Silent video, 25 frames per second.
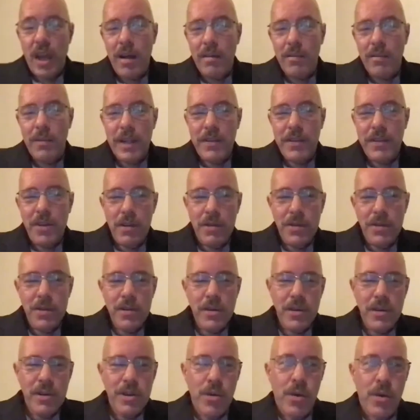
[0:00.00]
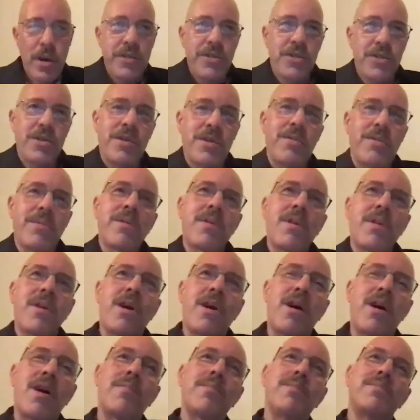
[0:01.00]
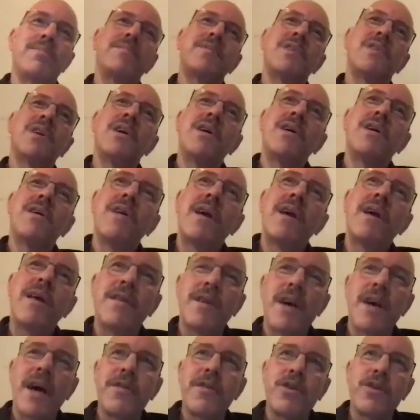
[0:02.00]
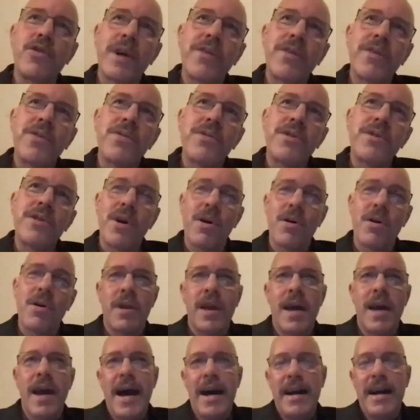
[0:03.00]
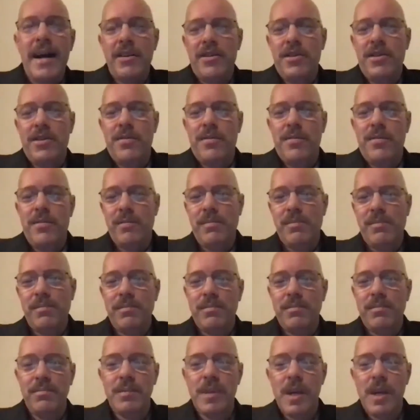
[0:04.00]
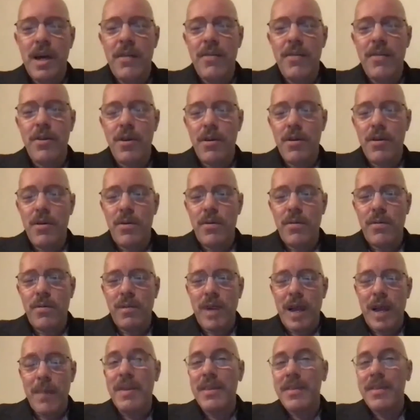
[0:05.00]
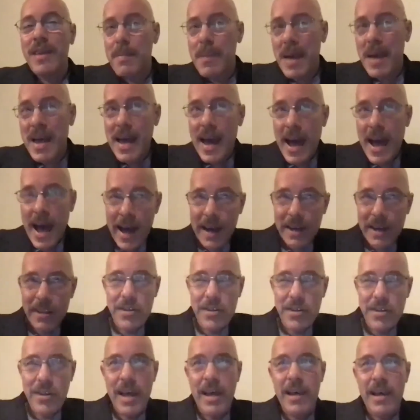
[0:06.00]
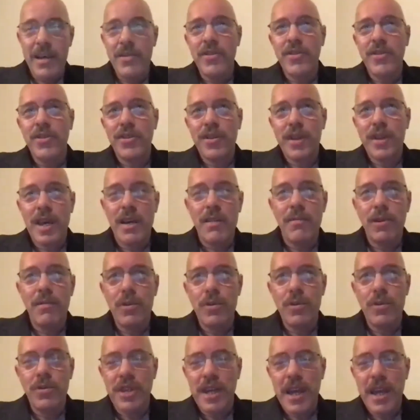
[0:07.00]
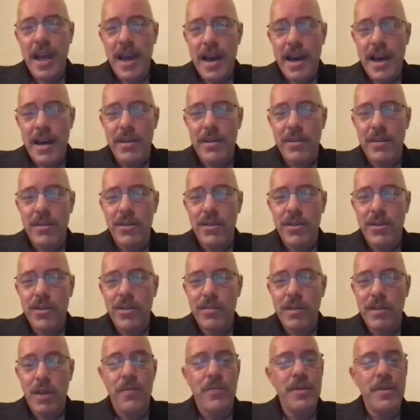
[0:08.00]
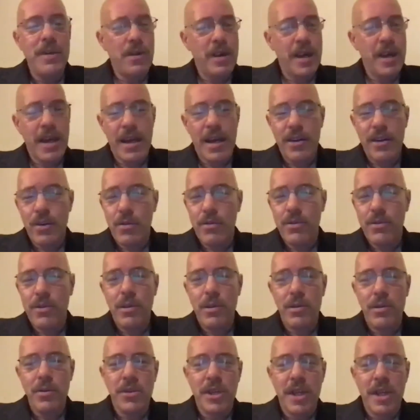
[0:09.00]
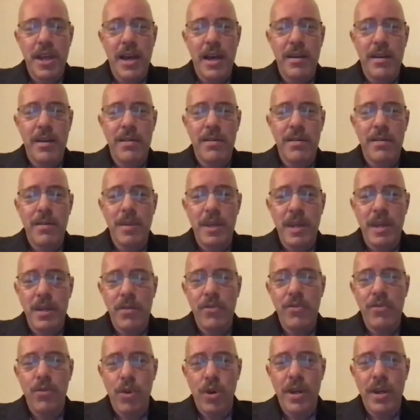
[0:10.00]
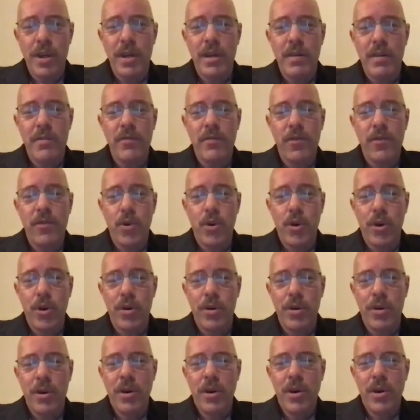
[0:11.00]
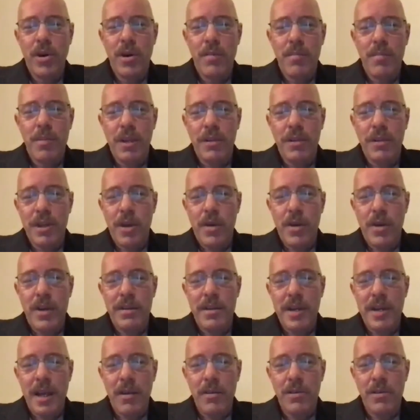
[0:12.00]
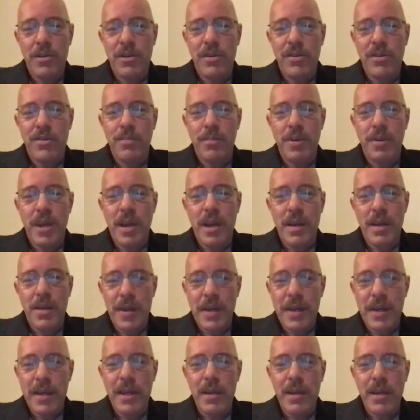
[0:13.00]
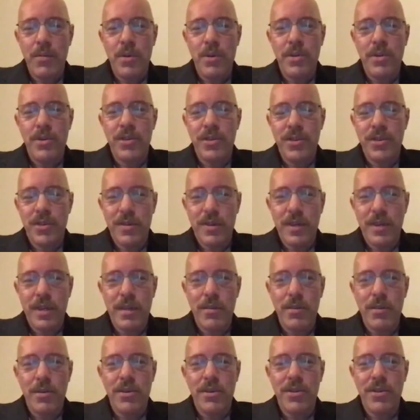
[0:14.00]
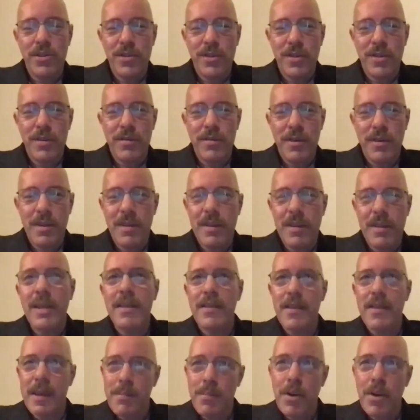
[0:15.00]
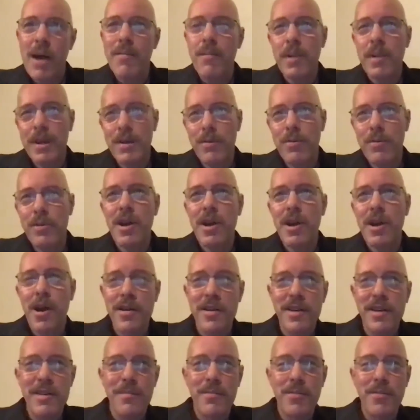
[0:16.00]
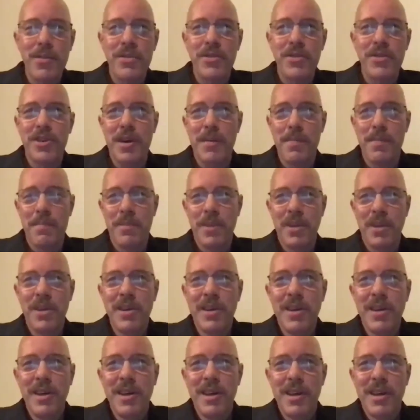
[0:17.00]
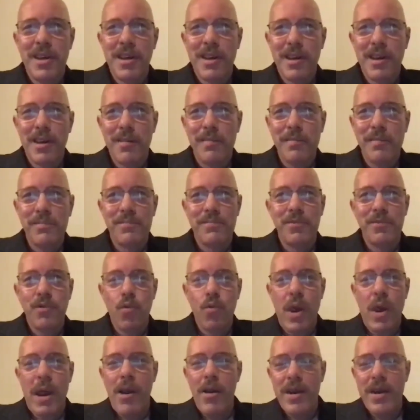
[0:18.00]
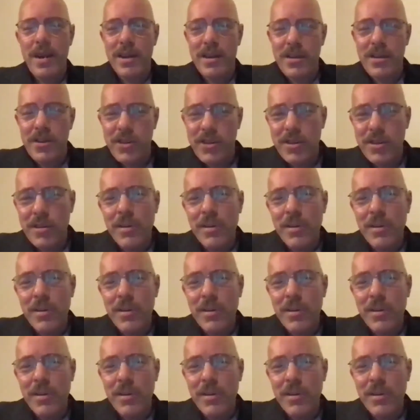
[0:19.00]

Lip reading: that's also a good question. And the tricksters don't act on their own. I mean, they may act as kind of loose cannons. Taufeq Akasha was a loose cannon. I mean, he was working for military intelligence, but I think they probably regarded him with some wariness,